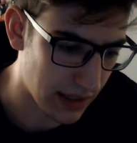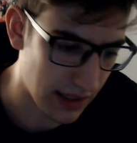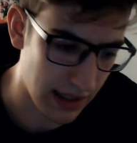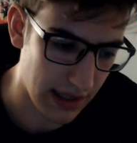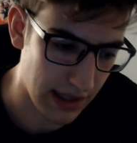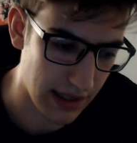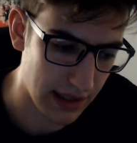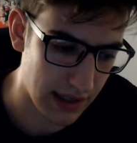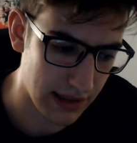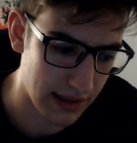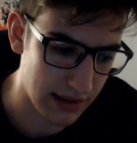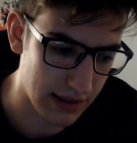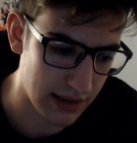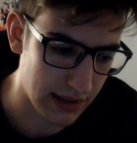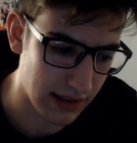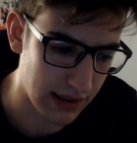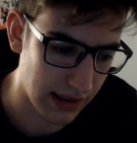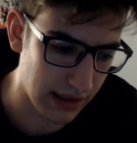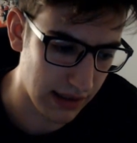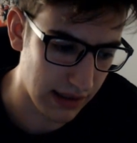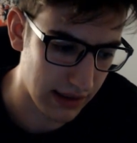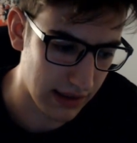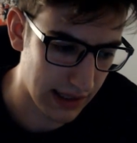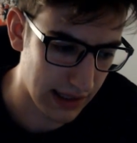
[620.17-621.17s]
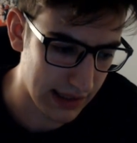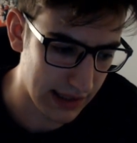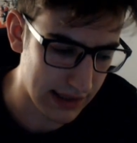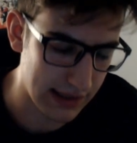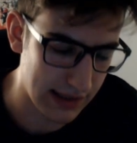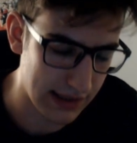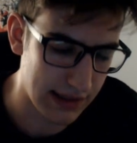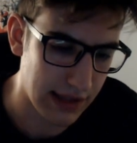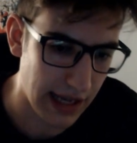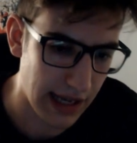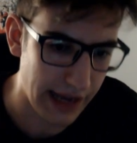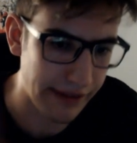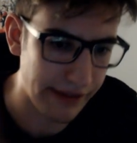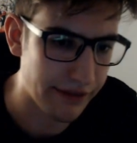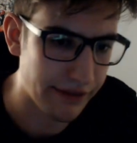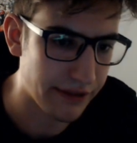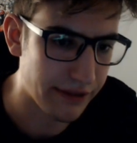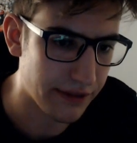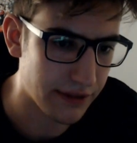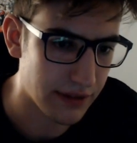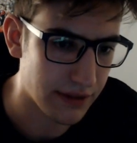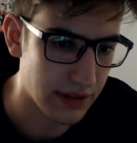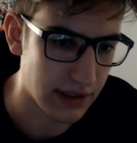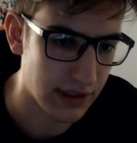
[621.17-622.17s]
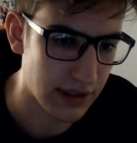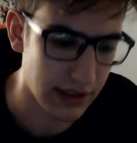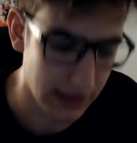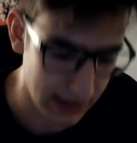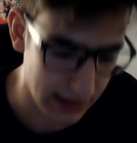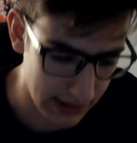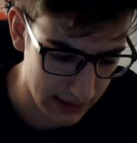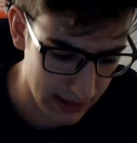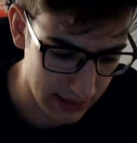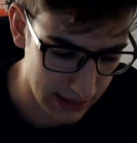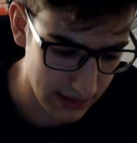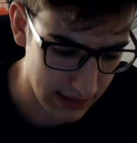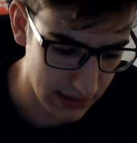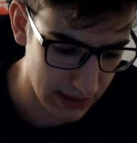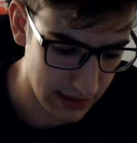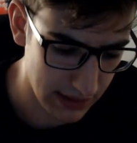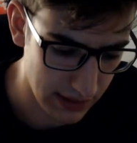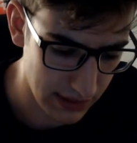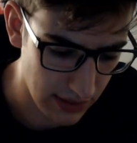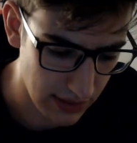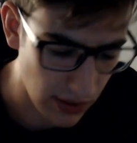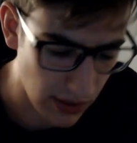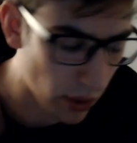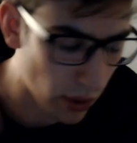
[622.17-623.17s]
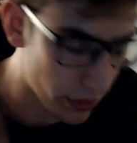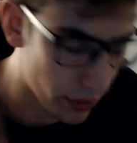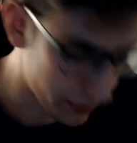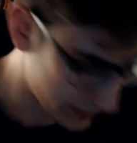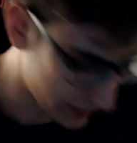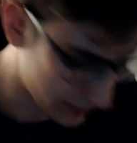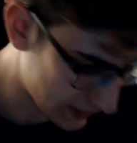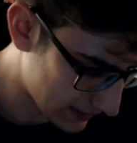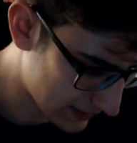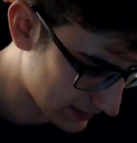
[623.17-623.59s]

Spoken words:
and his life is over.